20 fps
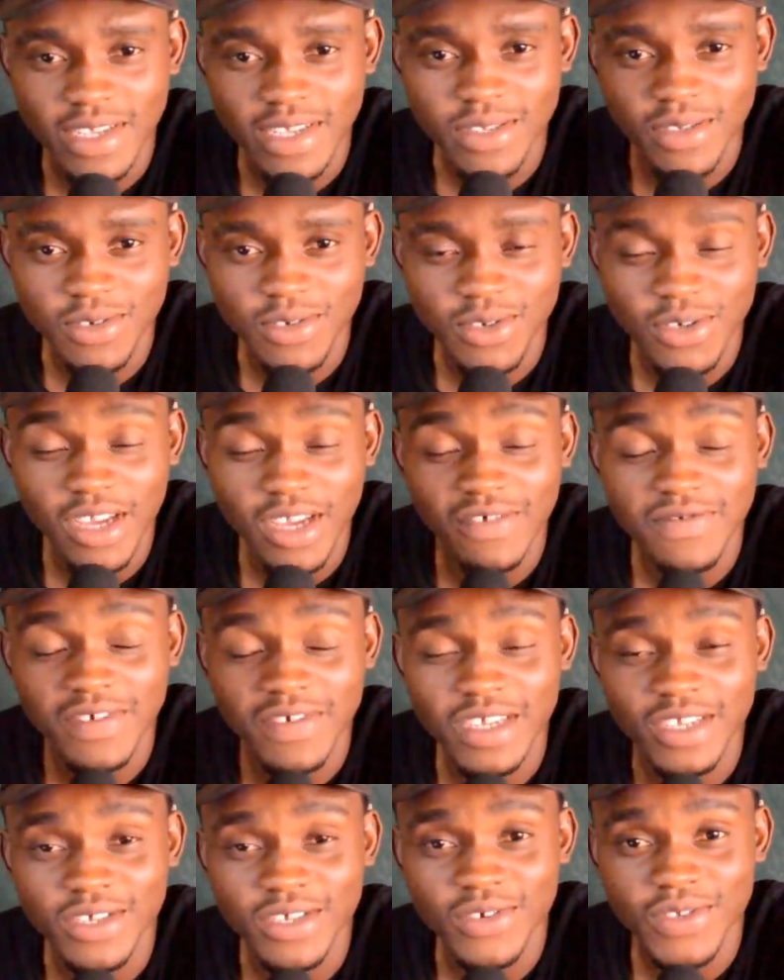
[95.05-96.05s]
As usual,
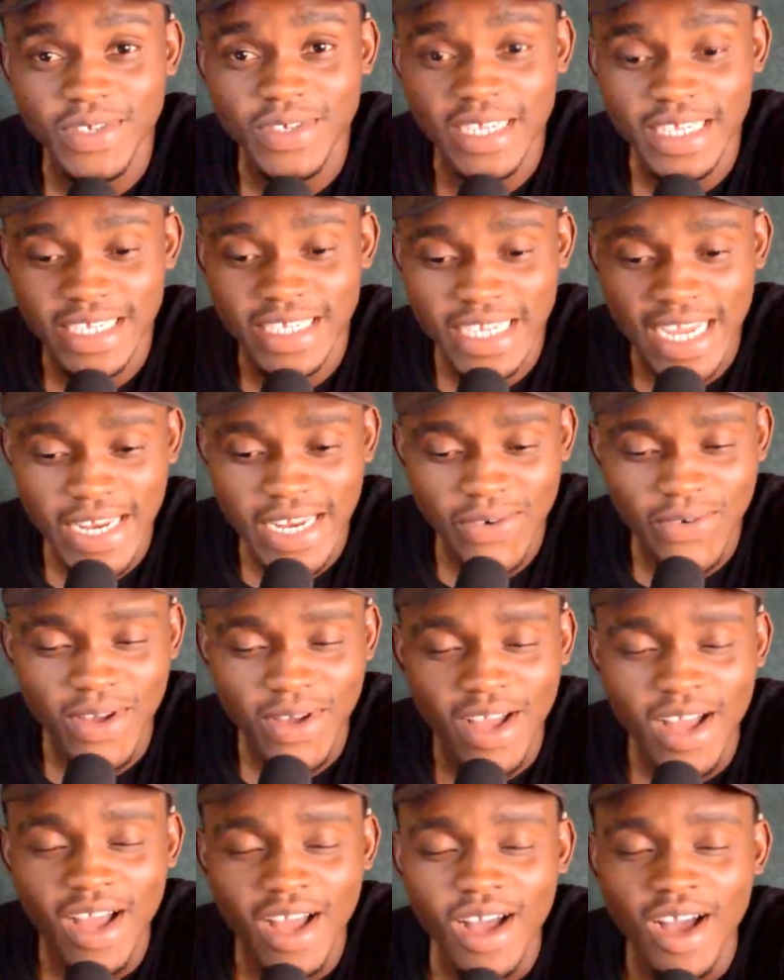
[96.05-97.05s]
if you're new to the channel,
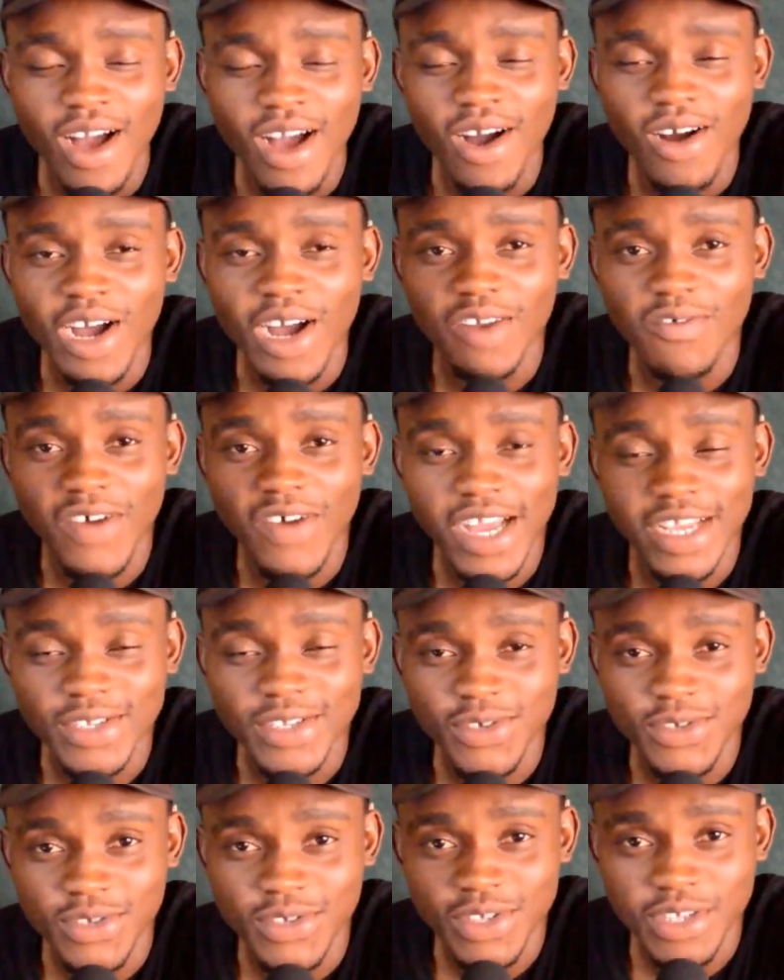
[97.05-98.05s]
I
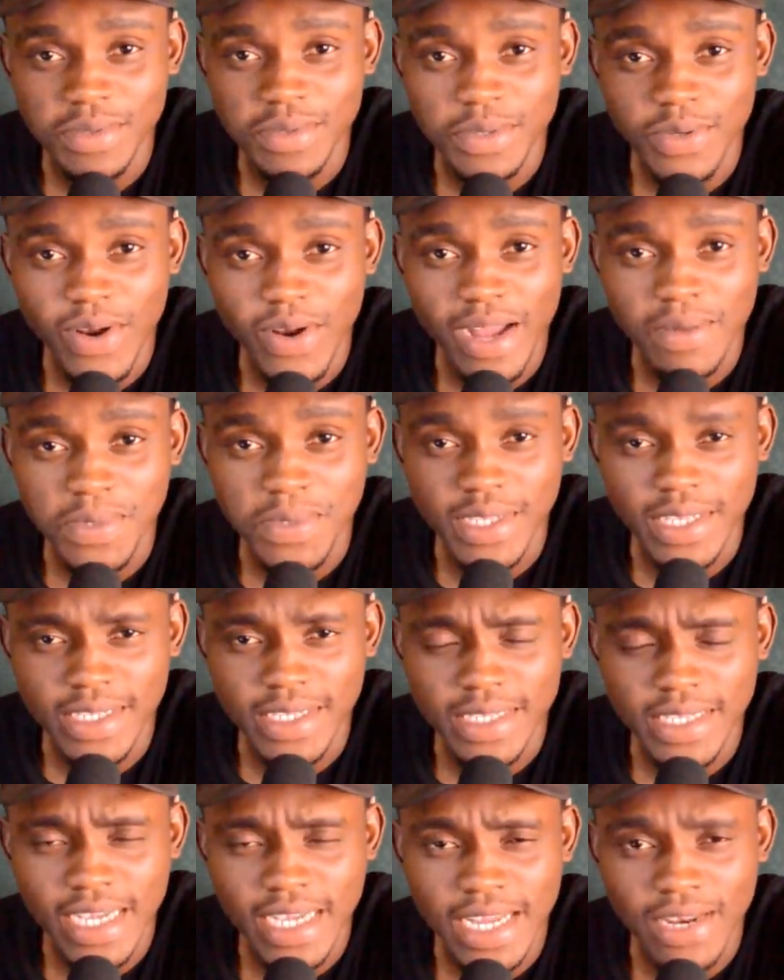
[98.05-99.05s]
advise you to subscribe to
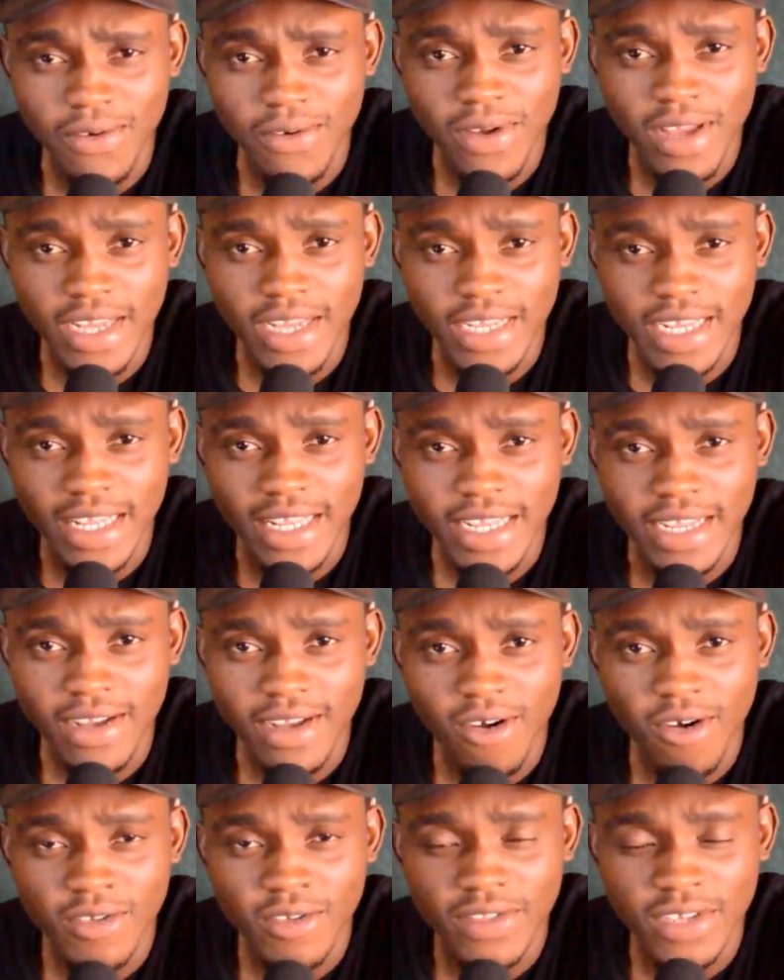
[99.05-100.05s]
this channel and click
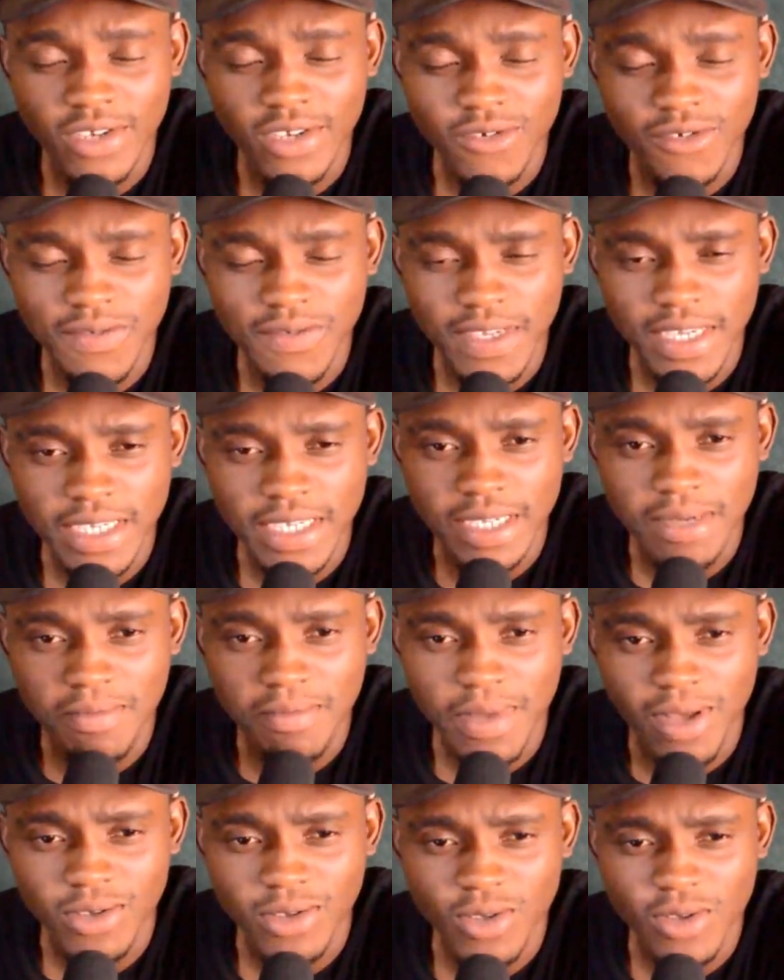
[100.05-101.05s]
on the notification
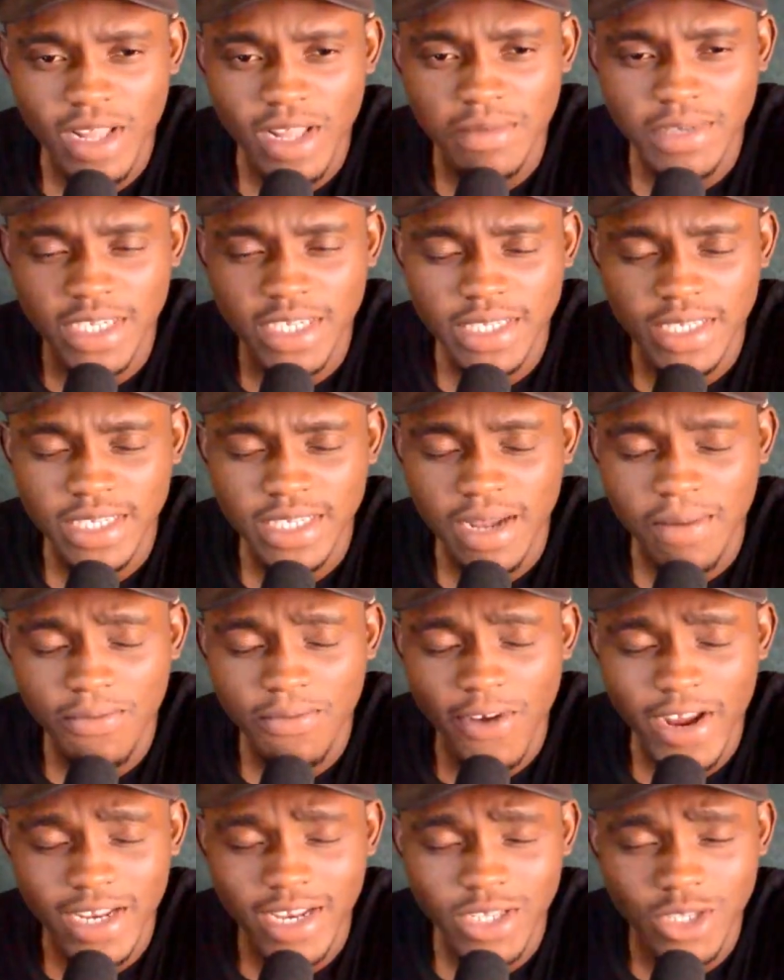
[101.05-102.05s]
bell. So let me just
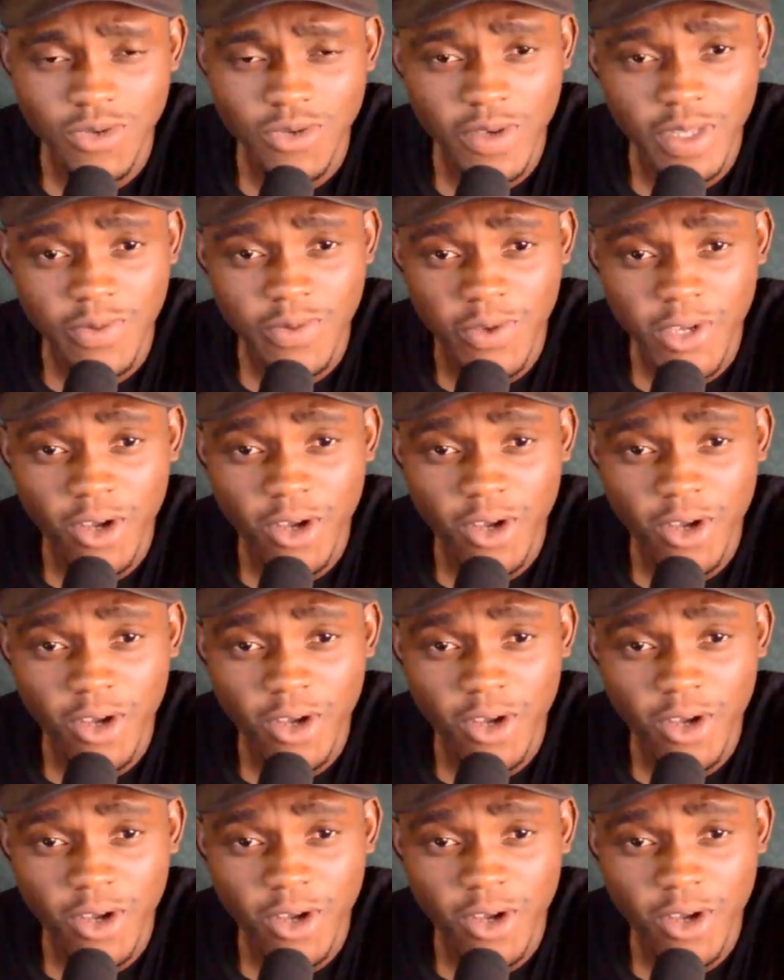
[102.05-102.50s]
jump right into it.